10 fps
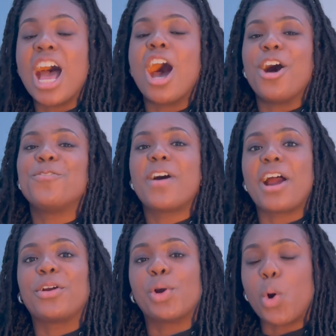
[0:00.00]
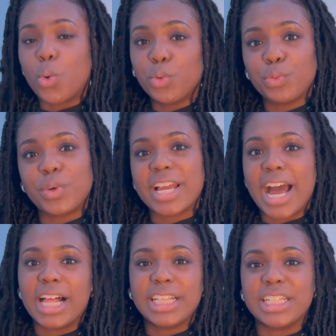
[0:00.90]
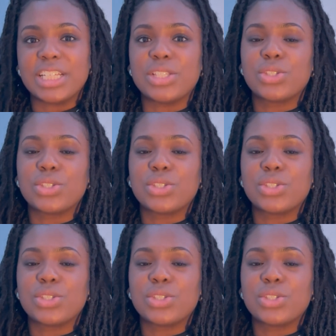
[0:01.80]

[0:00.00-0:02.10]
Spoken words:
of our own realities.